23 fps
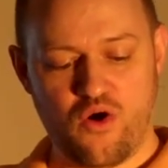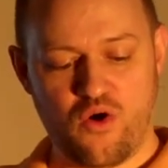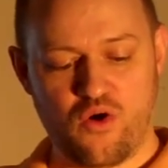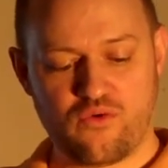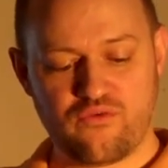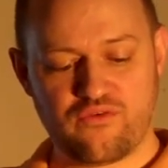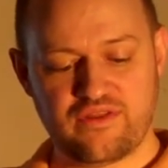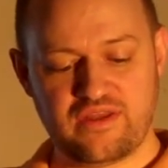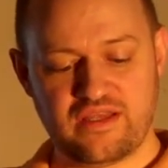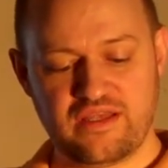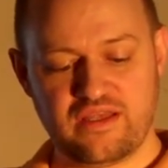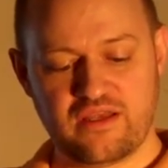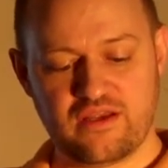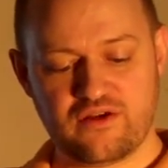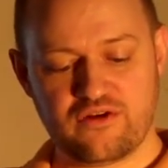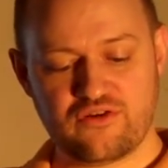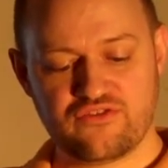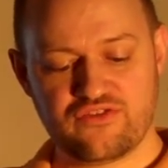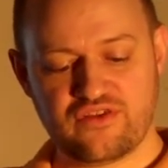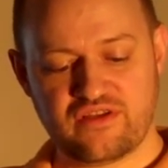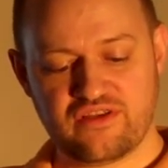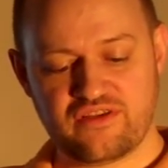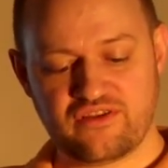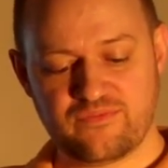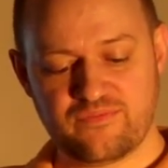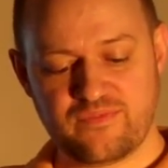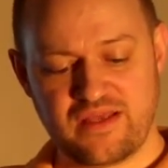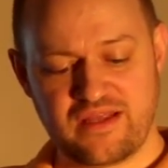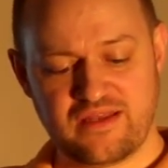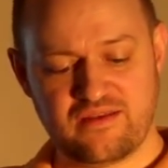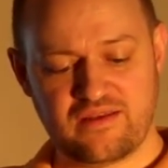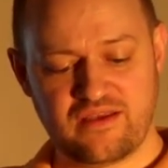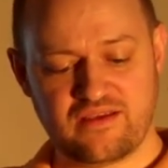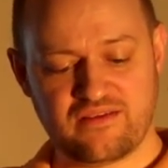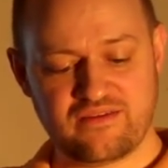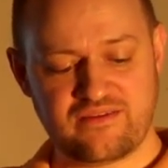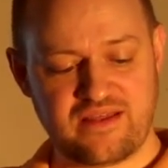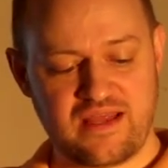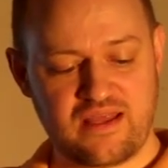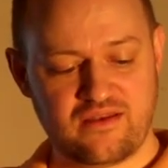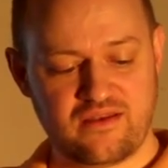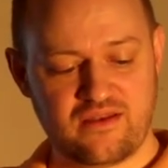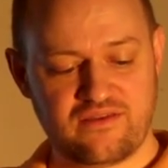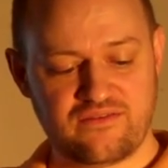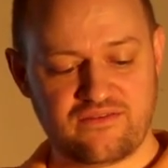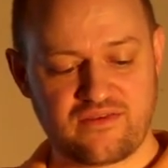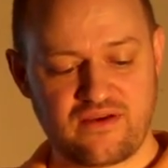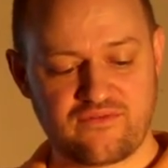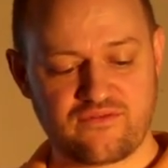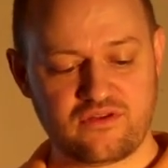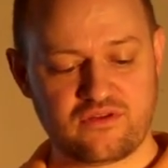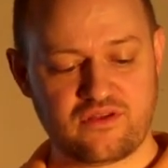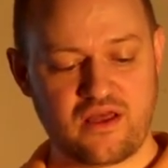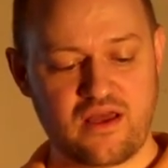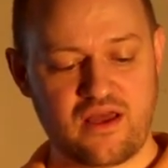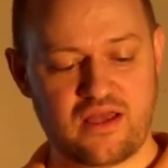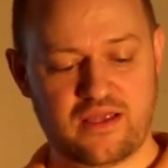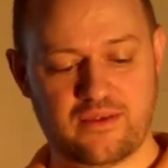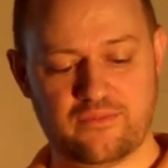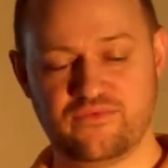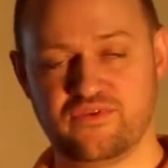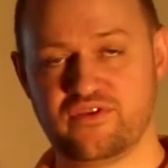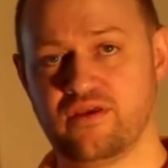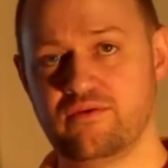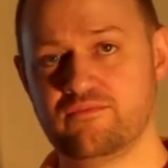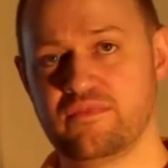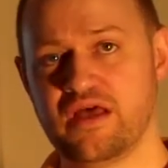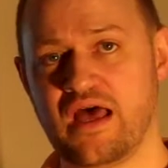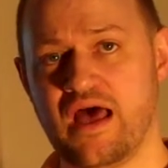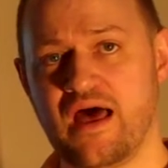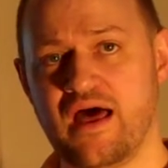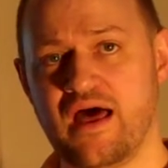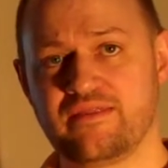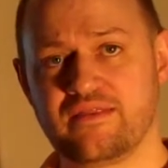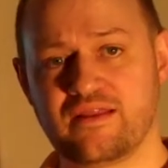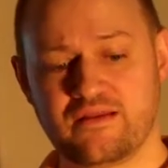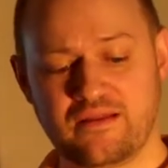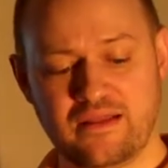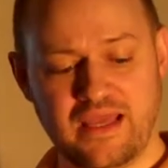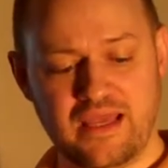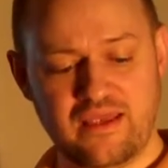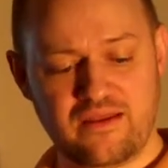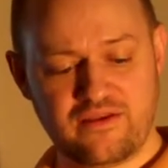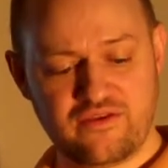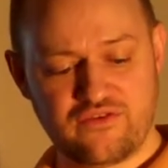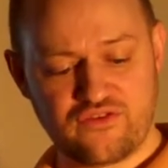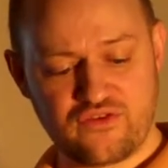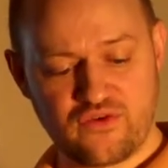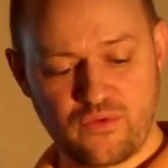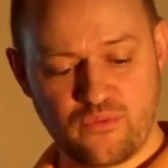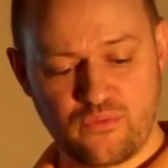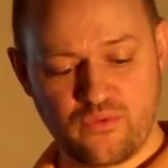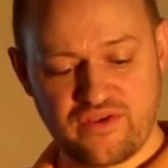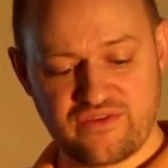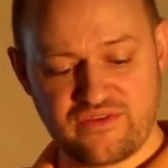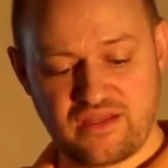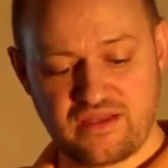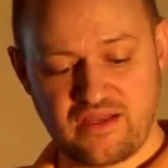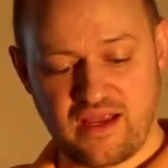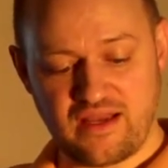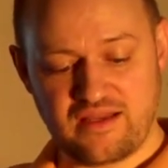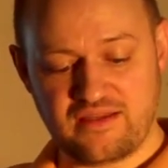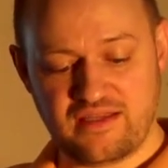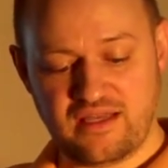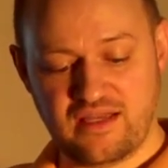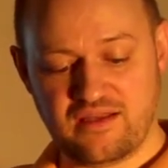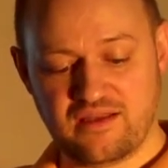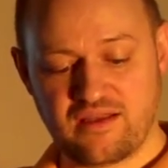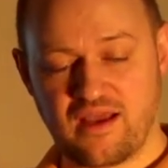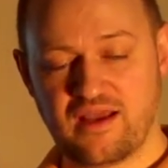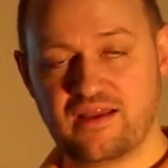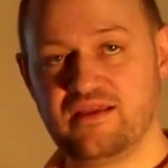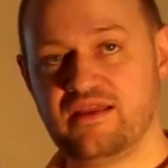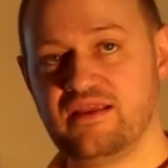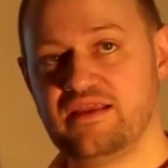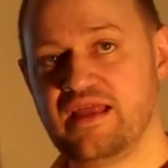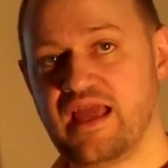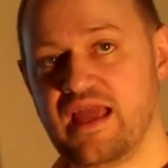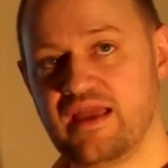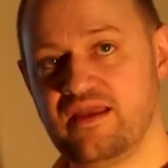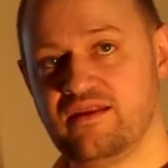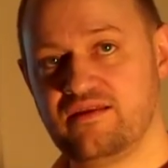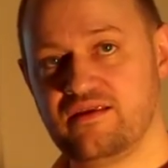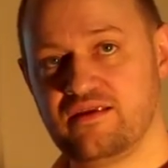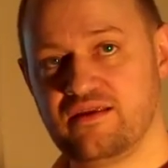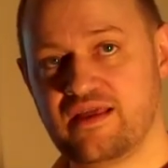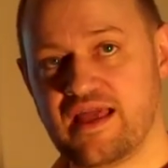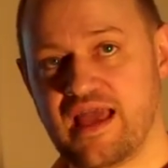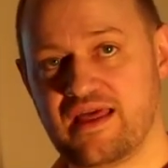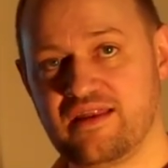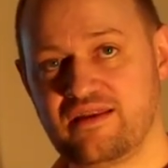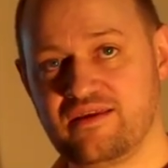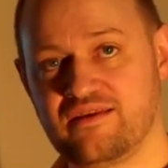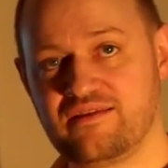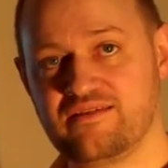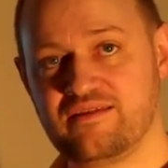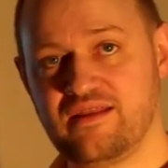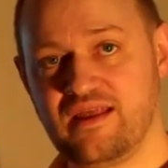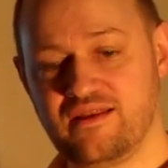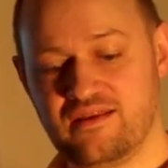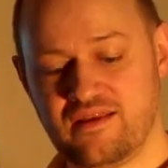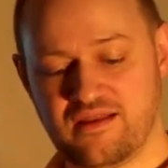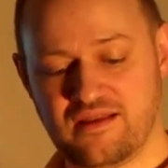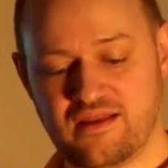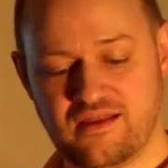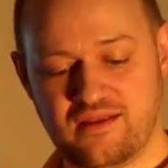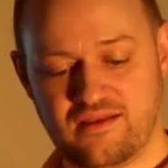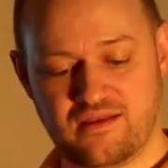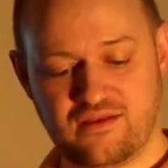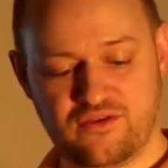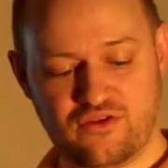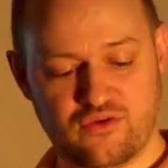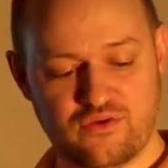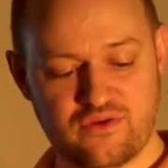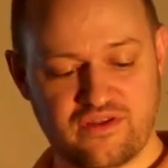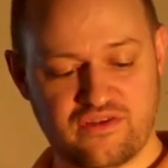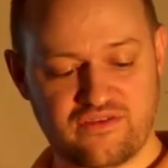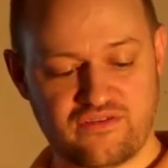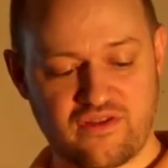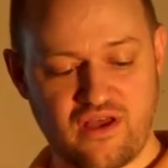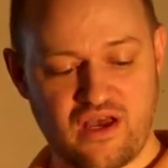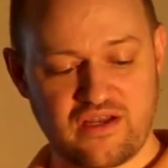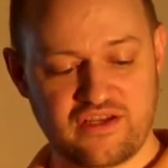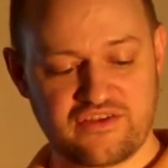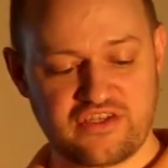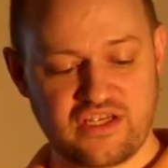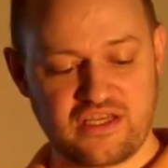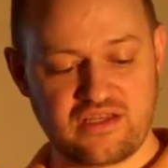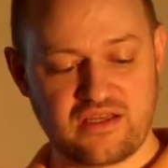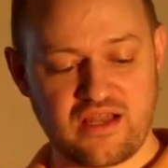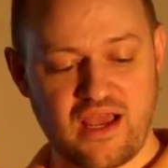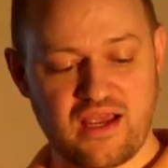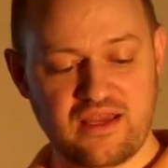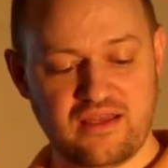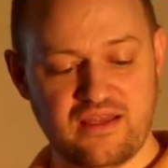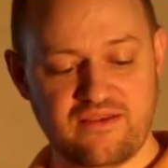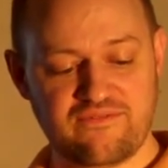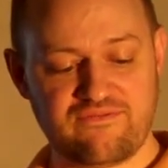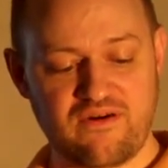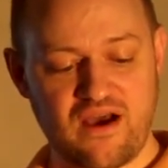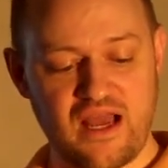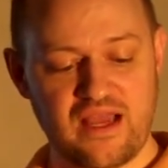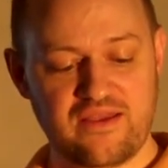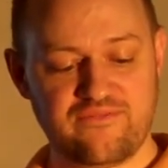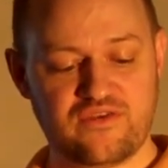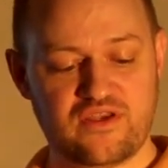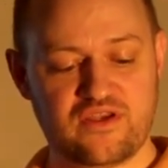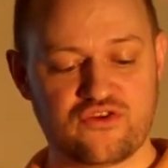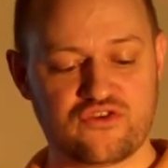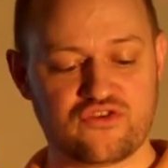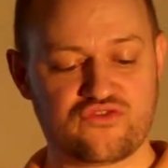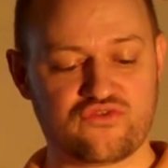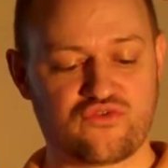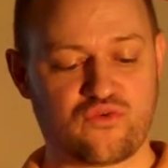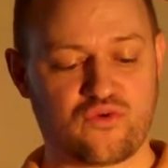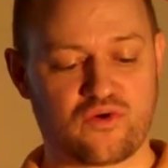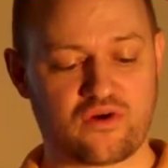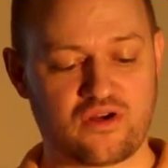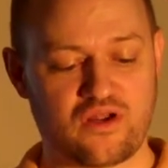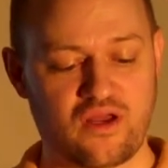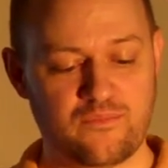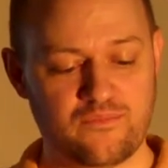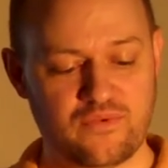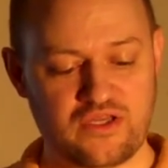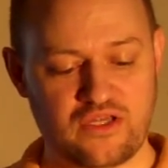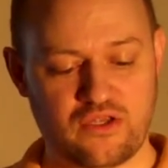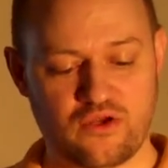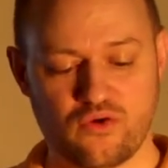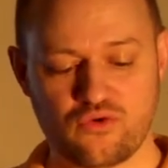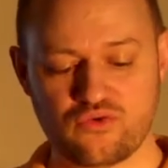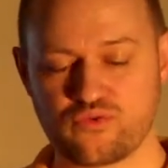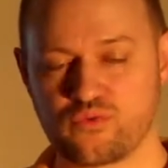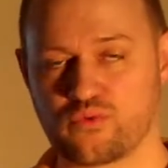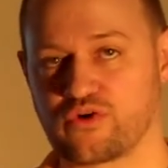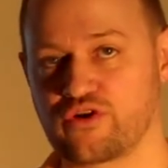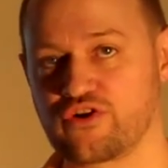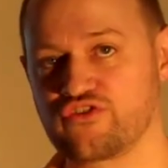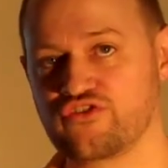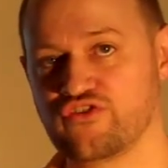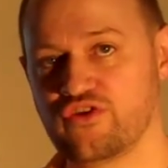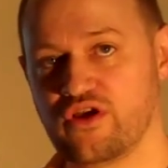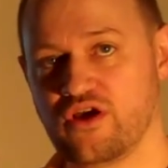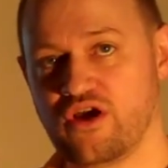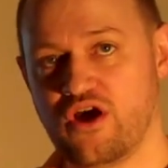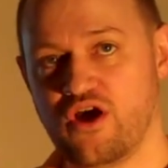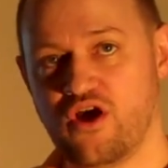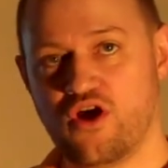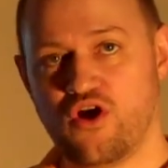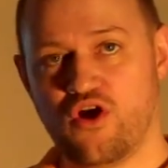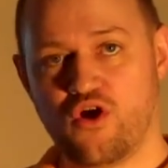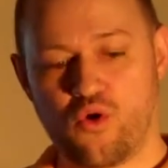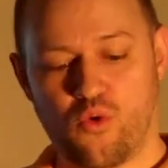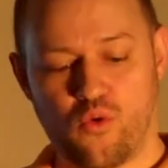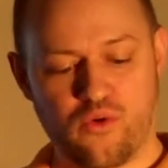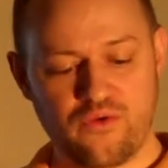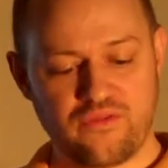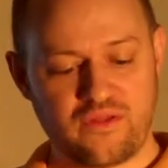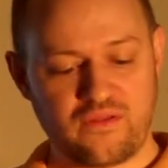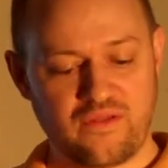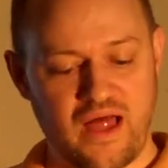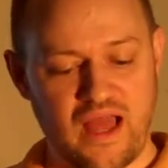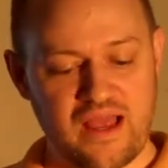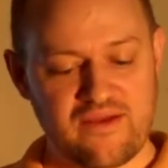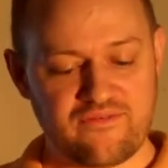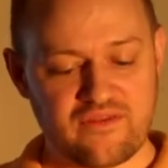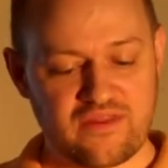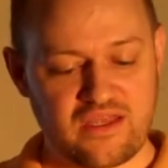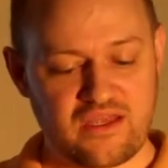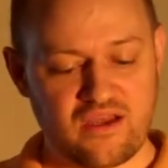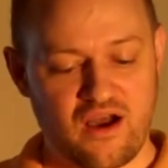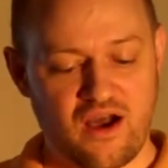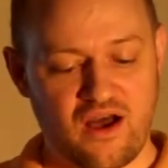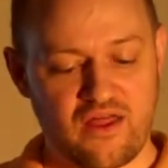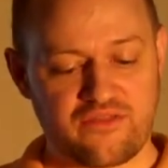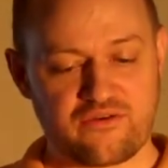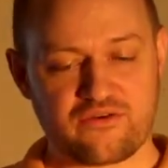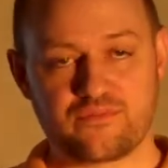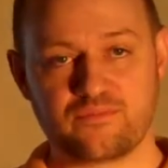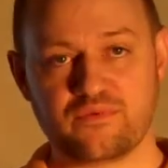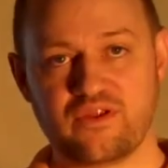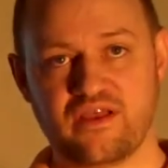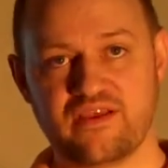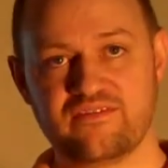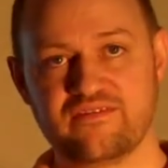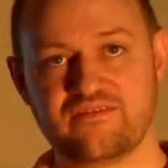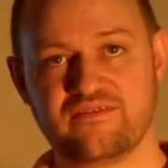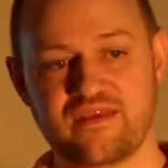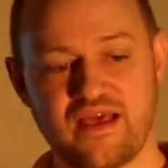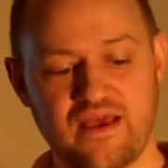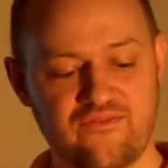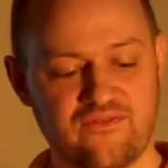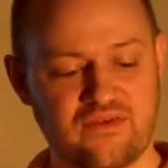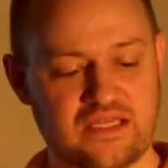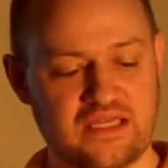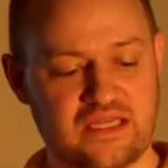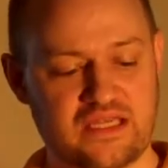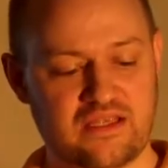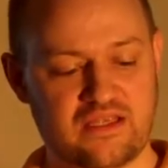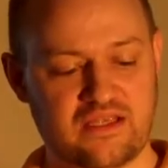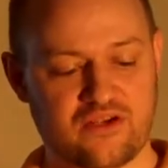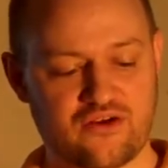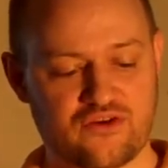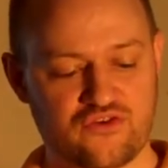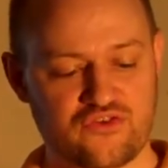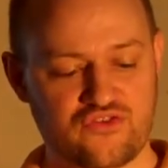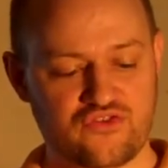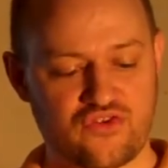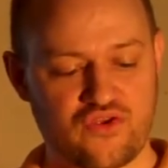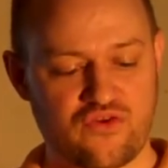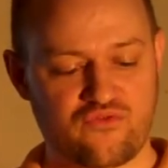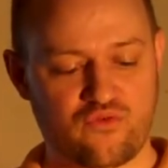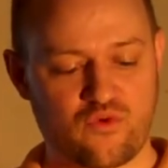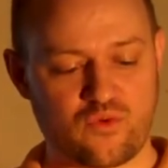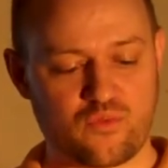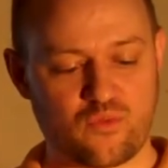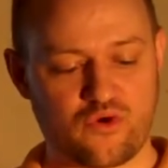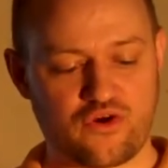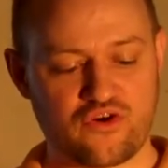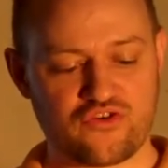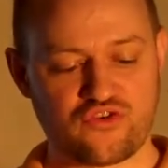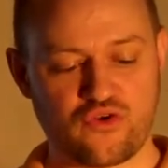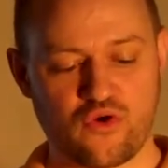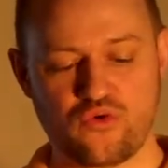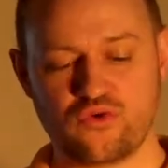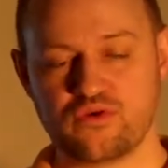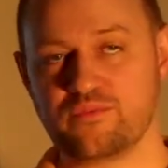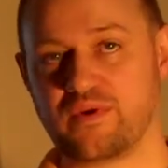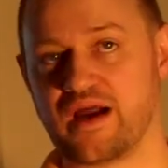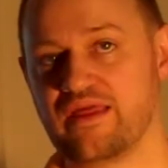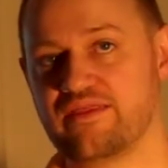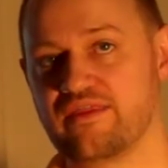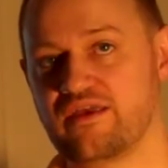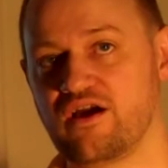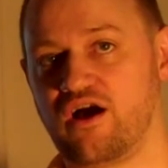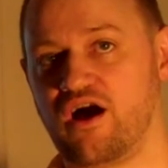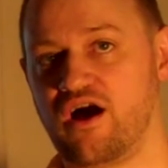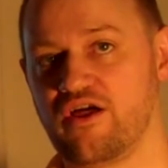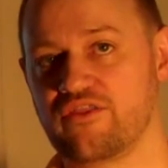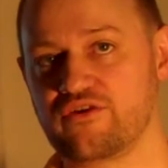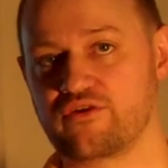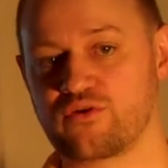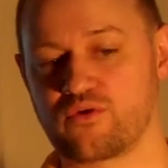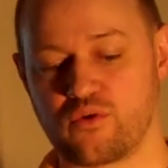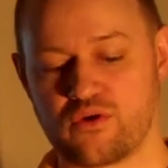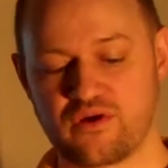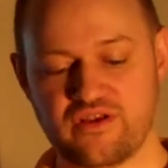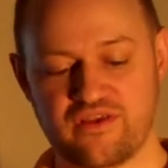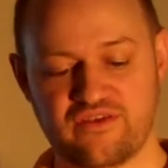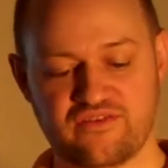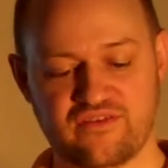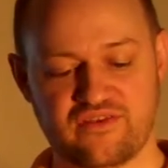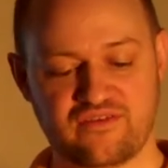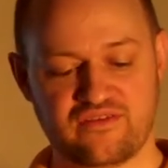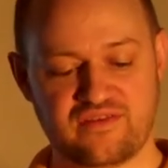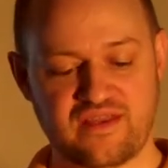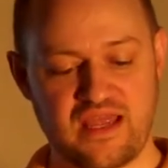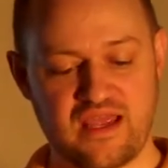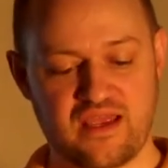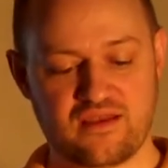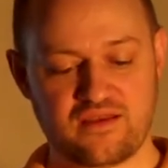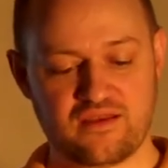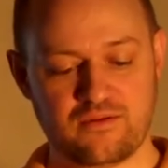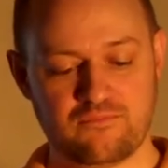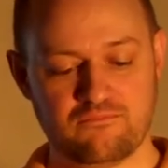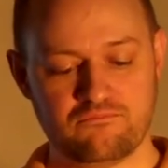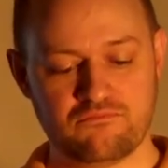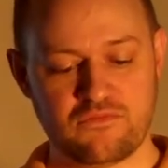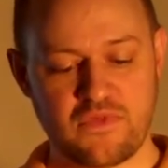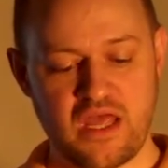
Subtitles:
Over the years, it has been extended several times. The latest was in 1998 and extended it to an astonishing 95 years for company-owned works, or the life of the author plus 70 years for works owned by the author or his estate.